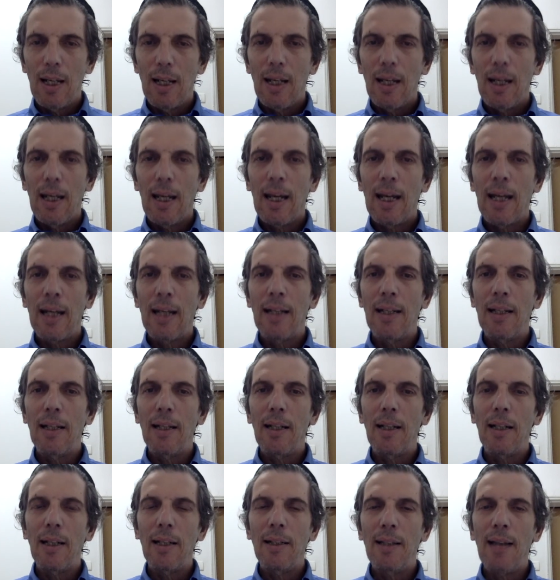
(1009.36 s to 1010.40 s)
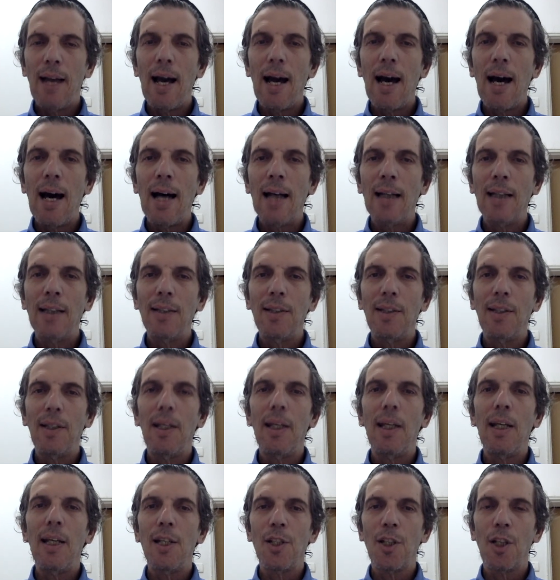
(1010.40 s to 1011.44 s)
and that
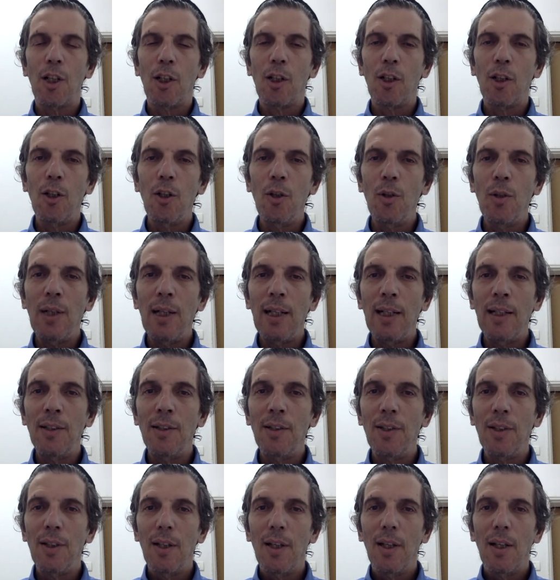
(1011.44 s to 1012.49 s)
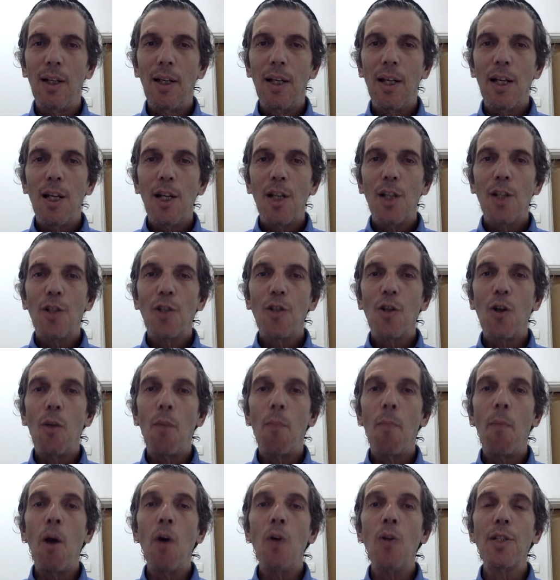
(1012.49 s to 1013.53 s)
is included so
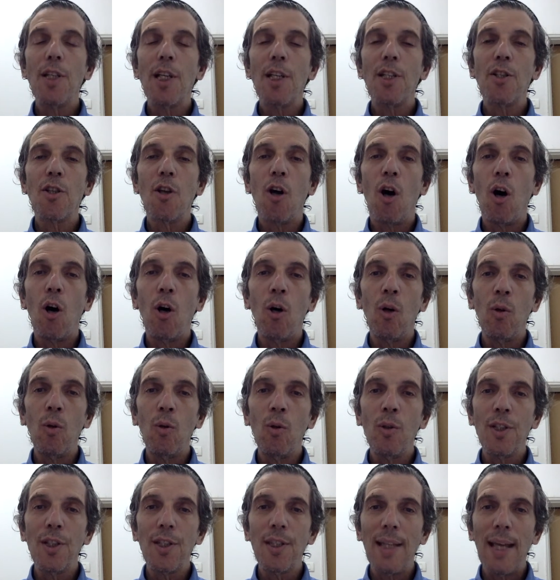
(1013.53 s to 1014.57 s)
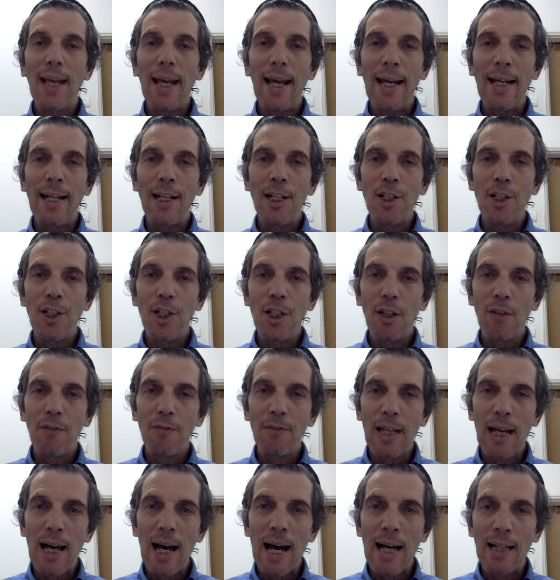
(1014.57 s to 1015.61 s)
Moses holds the energy of
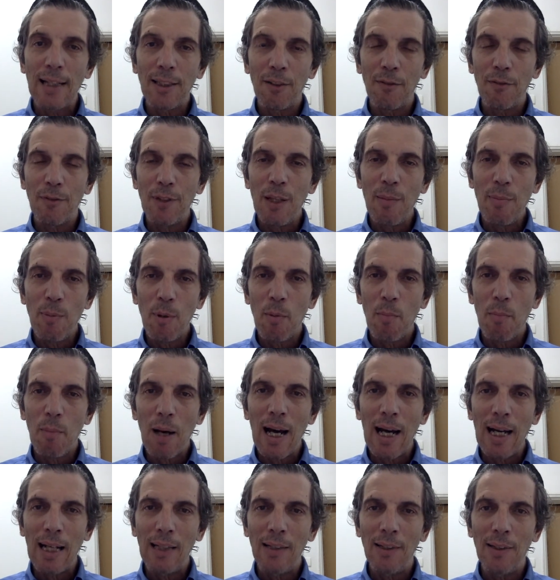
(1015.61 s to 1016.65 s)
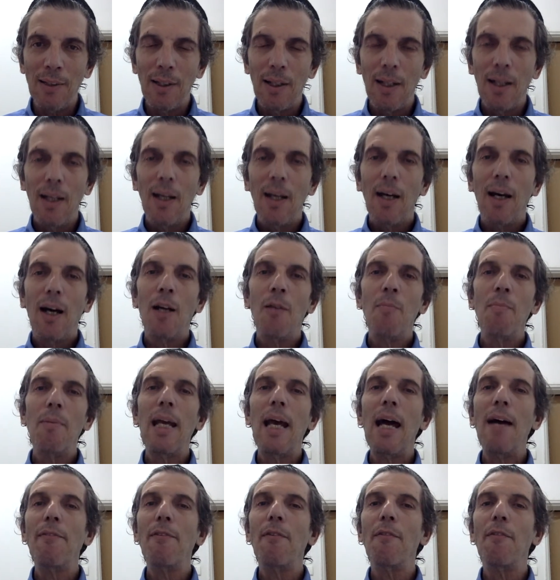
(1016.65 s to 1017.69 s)
that, of deeper mind, on
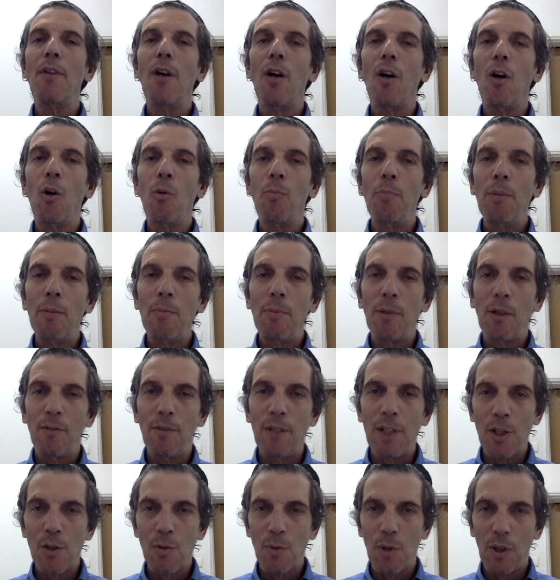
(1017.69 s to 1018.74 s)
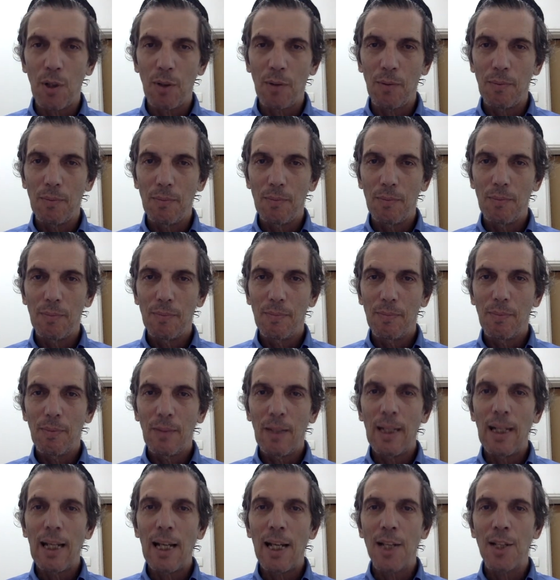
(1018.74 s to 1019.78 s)
behalf of the whole people of Israel,
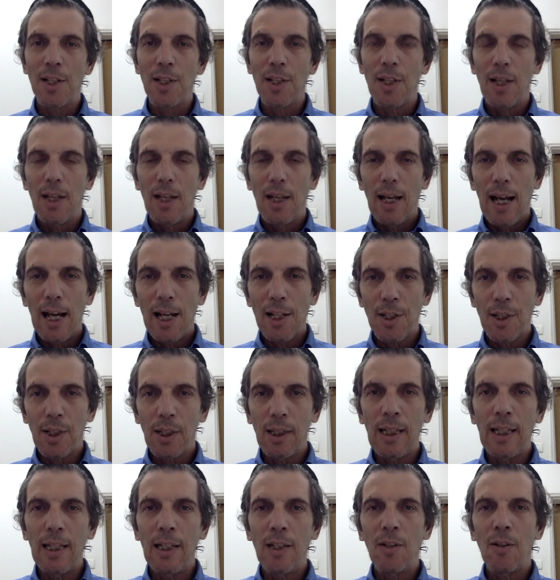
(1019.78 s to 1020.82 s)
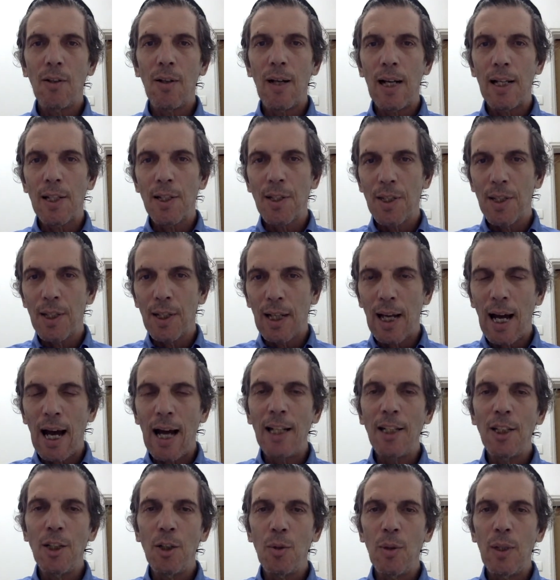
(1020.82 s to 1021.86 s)
right? As, as the leader, as the
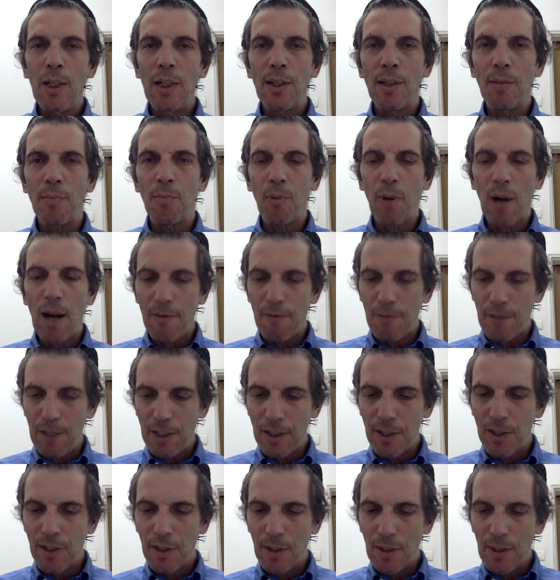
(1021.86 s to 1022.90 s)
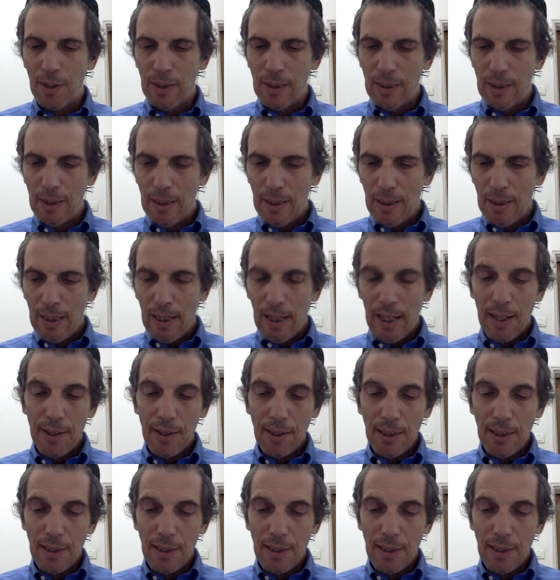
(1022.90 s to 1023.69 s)
conduit, the prophet, and the